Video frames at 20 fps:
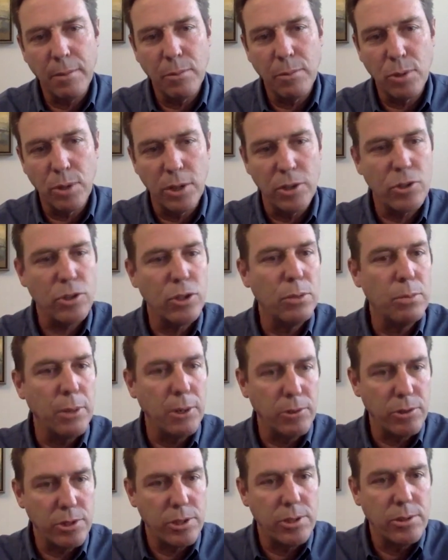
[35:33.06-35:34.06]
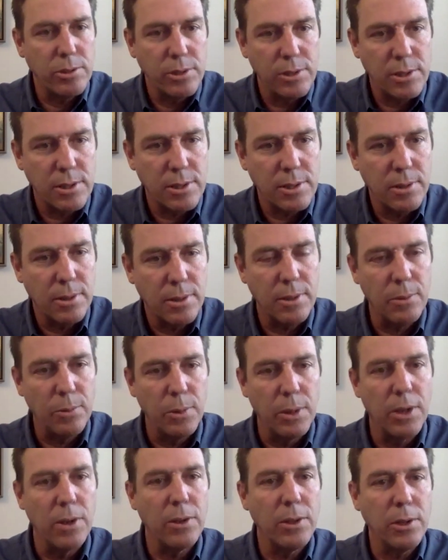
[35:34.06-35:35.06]
traditional boat shows.
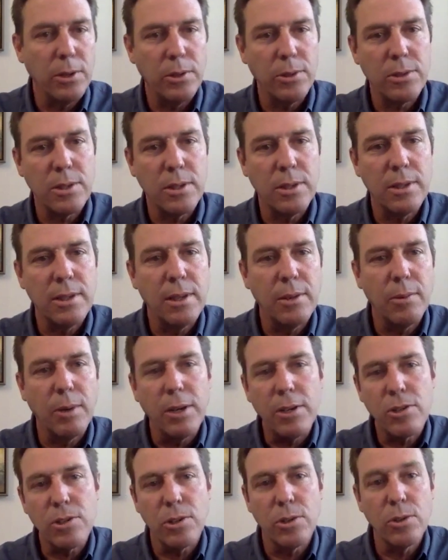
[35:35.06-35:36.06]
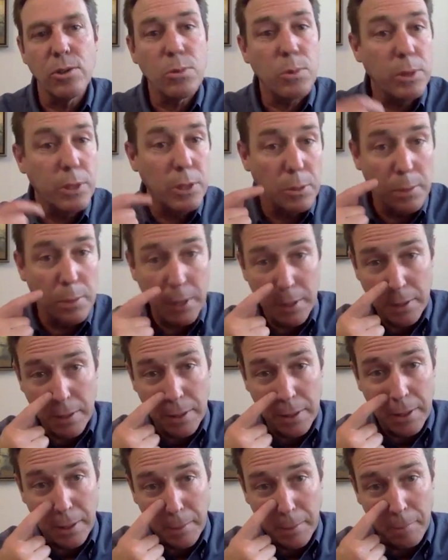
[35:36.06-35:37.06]
When are those, and what shows will you
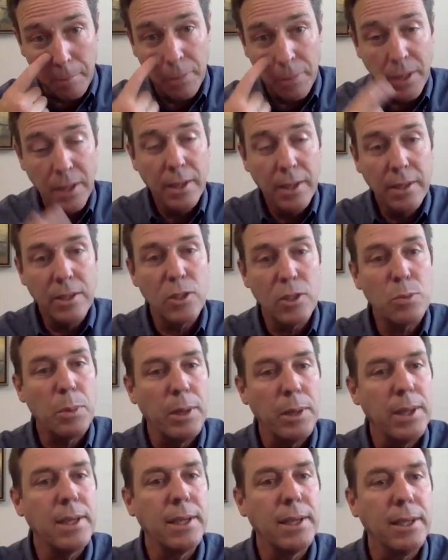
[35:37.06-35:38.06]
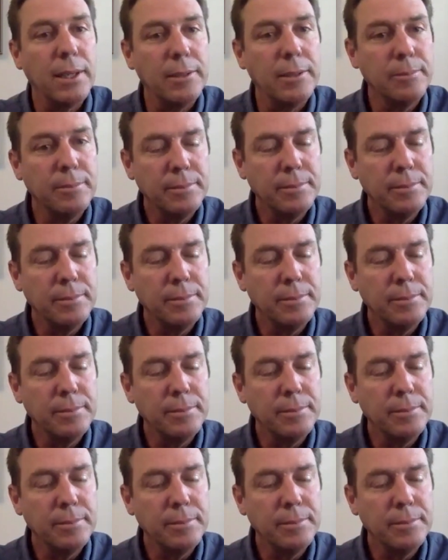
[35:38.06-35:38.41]
be displaying in?